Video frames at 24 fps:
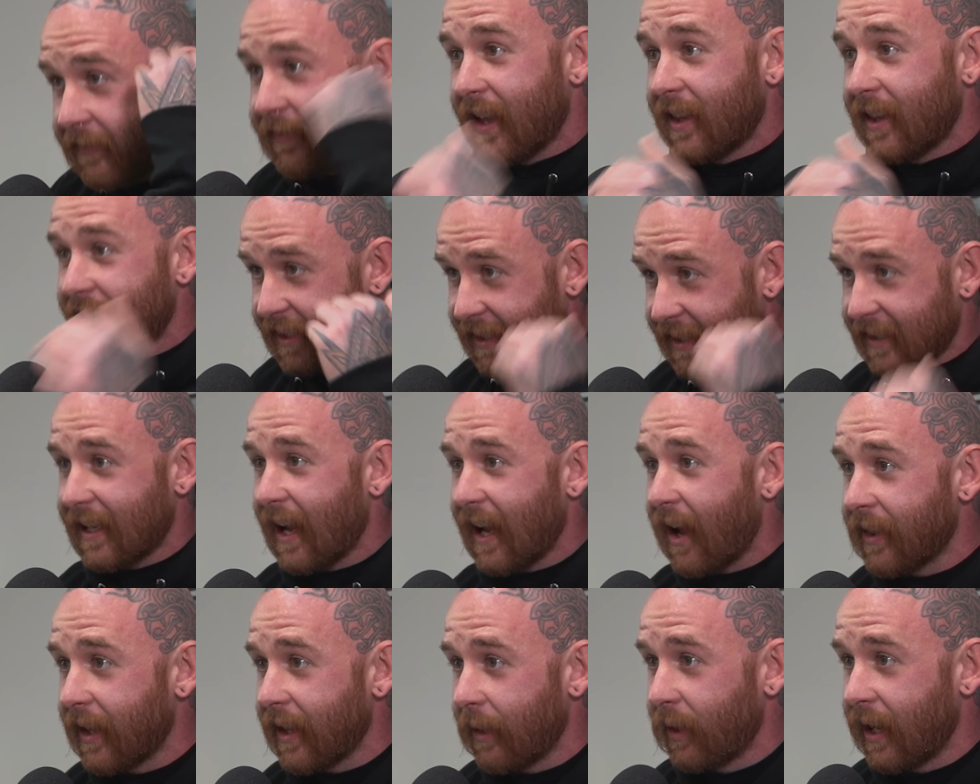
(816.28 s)
that this is
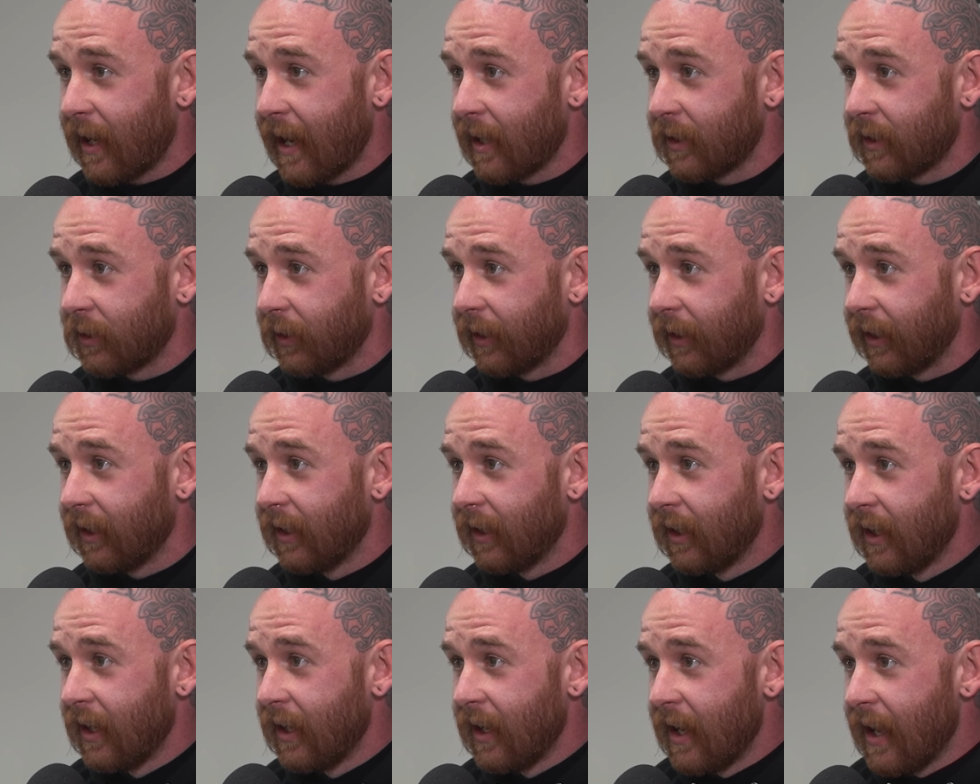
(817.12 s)
how they would handle it?
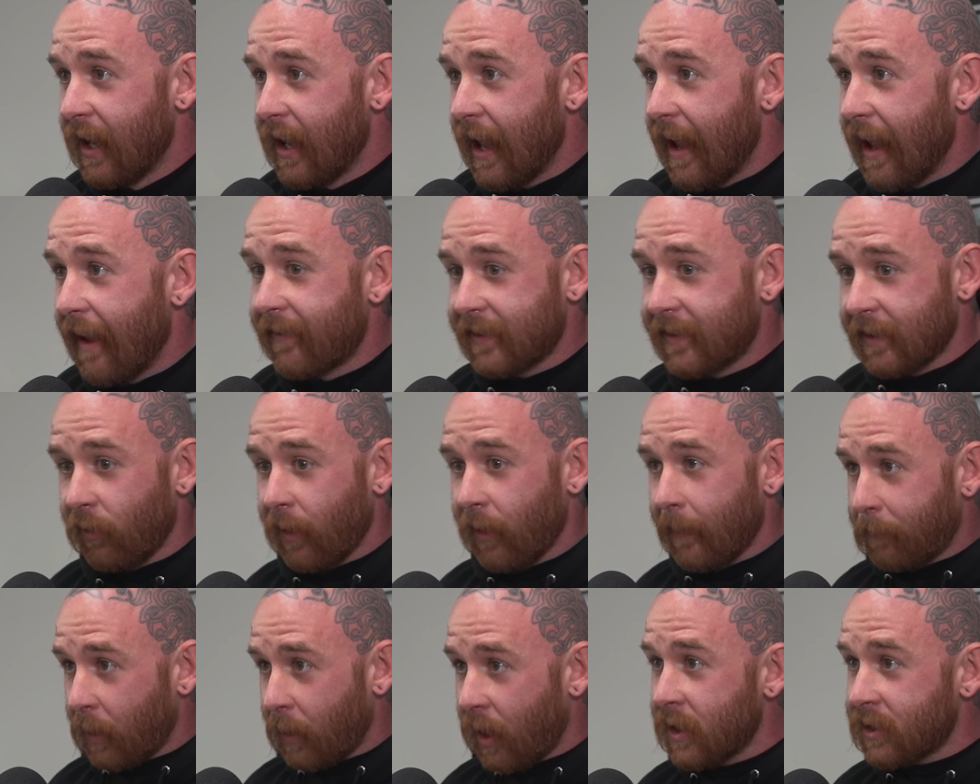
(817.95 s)
If
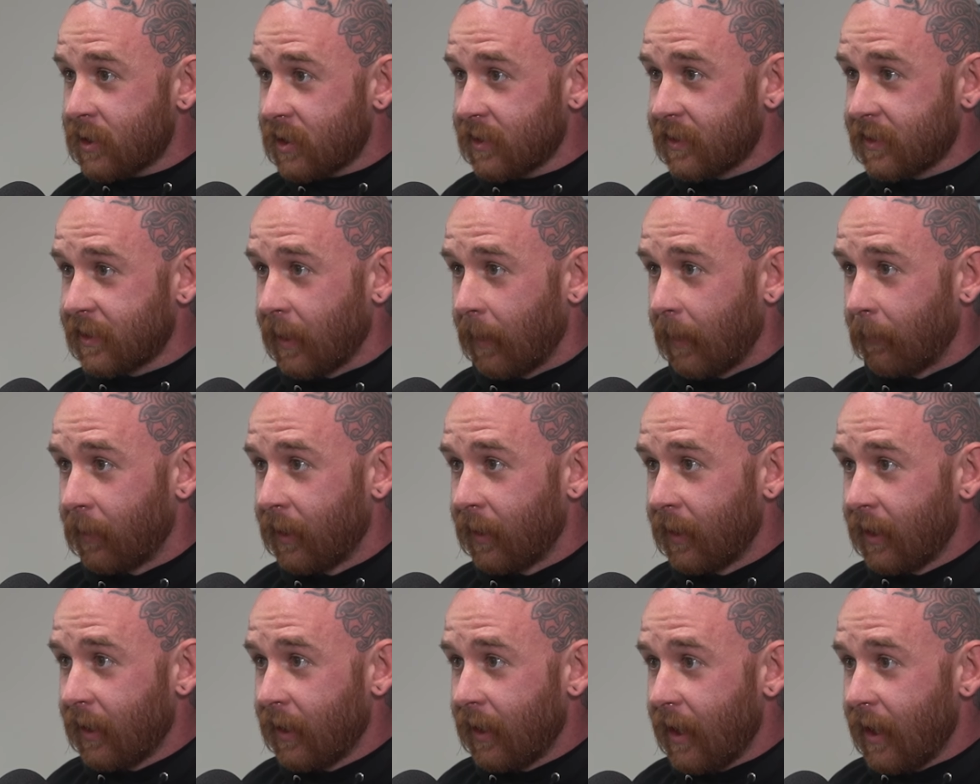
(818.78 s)
someone punches them